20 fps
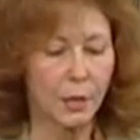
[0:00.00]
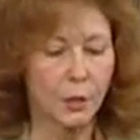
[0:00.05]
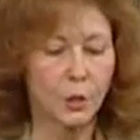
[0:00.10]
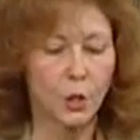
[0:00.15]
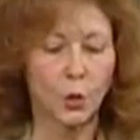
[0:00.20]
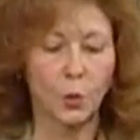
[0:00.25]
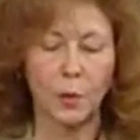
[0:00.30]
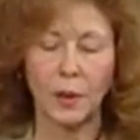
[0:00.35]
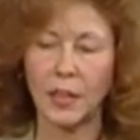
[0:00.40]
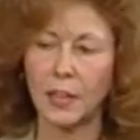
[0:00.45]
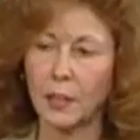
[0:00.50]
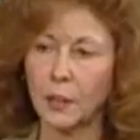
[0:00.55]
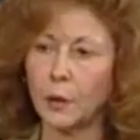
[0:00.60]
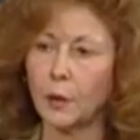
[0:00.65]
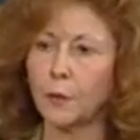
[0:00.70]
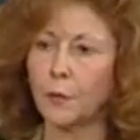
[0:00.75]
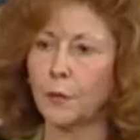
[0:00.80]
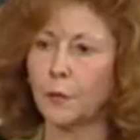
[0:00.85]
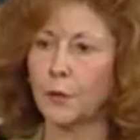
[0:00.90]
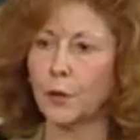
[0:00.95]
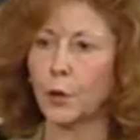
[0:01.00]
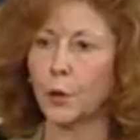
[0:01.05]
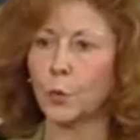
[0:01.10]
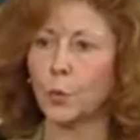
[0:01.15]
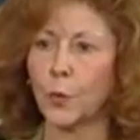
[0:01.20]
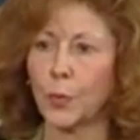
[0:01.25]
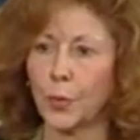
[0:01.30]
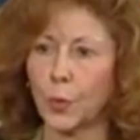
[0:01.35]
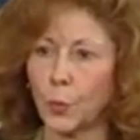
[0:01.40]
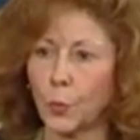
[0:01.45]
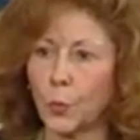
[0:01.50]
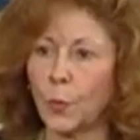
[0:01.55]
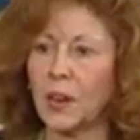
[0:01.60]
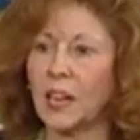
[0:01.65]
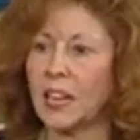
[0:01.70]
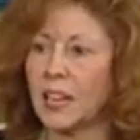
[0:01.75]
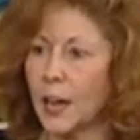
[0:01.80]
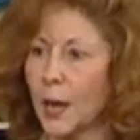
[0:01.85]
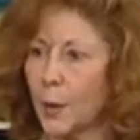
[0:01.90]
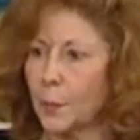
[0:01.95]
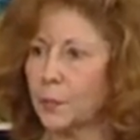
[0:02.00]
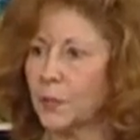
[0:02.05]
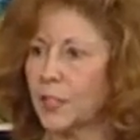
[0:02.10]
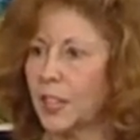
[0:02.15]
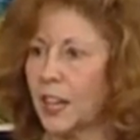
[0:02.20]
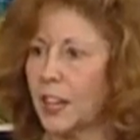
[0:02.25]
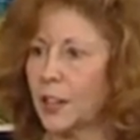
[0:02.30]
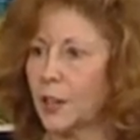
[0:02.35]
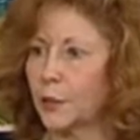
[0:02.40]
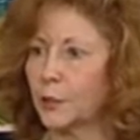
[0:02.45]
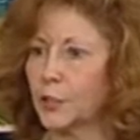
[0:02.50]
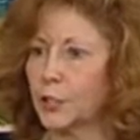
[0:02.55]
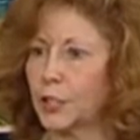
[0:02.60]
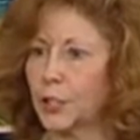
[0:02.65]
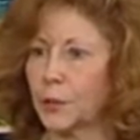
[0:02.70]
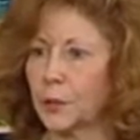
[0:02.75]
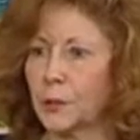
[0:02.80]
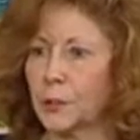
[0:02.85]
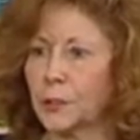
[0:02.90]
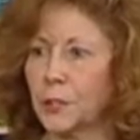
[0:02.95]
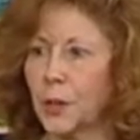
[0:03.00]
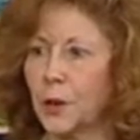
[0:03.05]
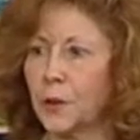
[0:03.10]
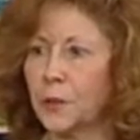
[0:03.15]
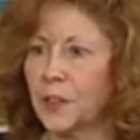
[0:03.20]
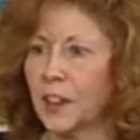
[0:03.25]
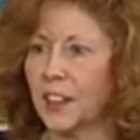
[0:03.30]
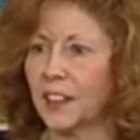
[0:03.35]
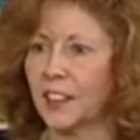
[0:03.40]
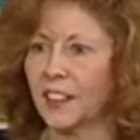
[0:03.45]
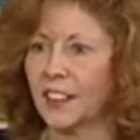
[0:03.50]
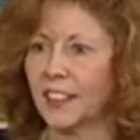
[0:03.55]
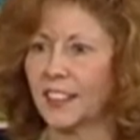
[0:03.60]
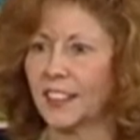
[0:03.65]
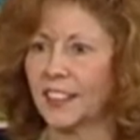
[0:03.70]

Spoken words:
to interfere with the reuptake of serotonin.